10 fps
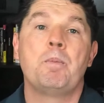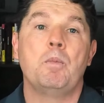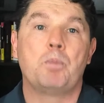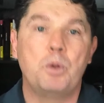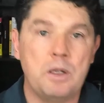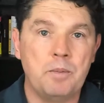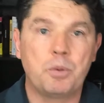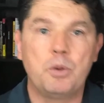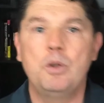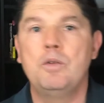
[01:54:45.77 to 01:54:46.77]
per-
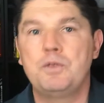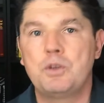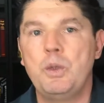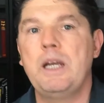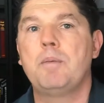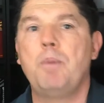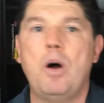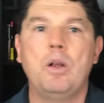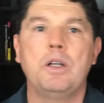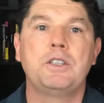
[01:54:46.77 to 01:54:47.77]
improve, tweak,
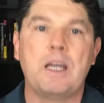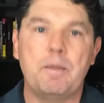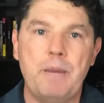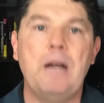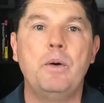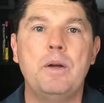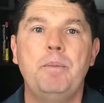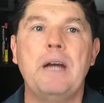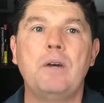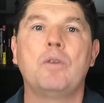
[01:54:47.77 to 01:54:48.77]
polish, get better and
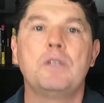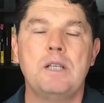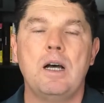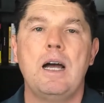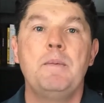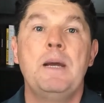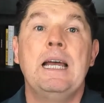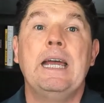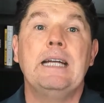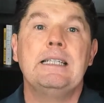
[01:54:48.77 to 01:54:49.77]
better over time,
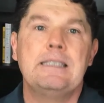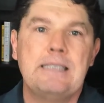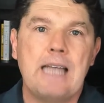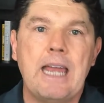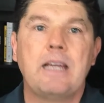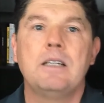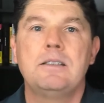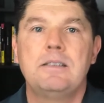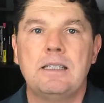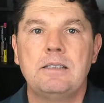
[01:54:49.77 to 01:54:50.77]
and stay
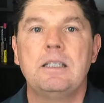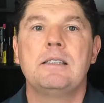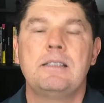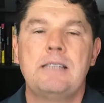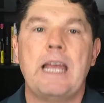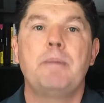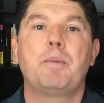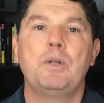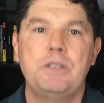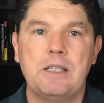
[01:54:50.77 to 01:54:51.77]
consistent, stay
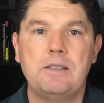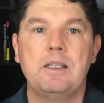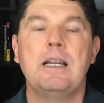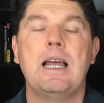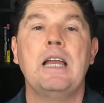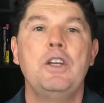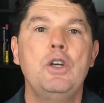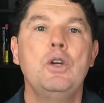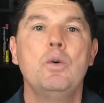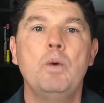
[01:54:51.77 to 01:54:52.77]
persistent, and
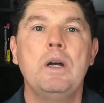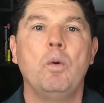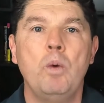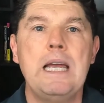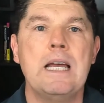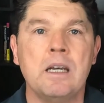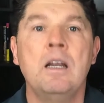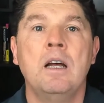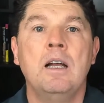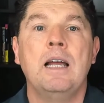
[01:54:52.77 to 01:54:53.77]
you will win
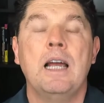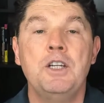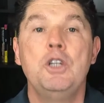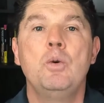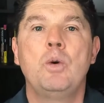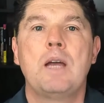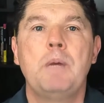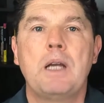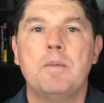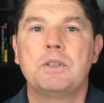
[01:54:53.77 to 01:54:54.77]
and you can
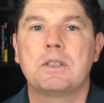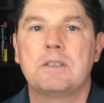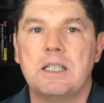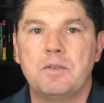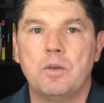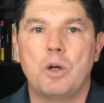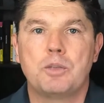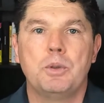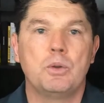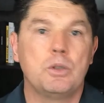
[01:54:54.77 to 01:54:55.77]
become a successful
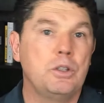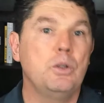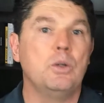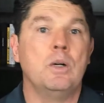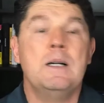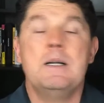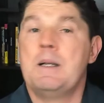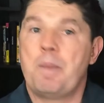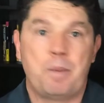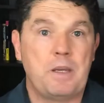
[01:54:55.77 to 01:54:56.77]
entrepreneur too.
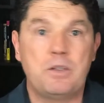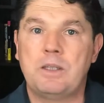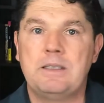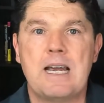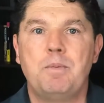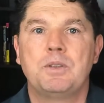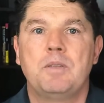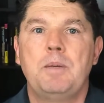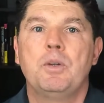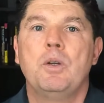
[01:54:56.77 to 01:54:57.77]
These are examples of
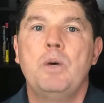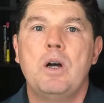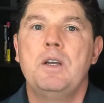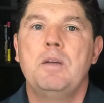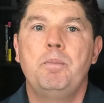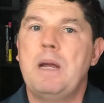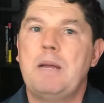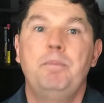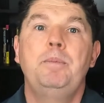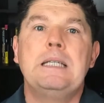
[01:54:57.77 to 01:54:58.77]
people that went on to make
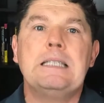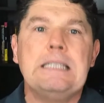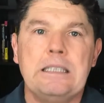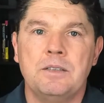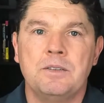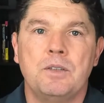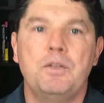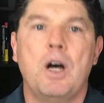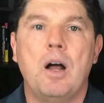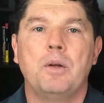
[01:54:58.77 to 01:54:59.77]
billions of
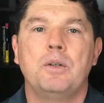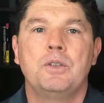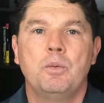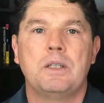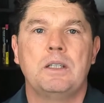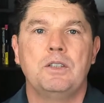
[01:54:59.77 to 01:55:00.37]
dollars with these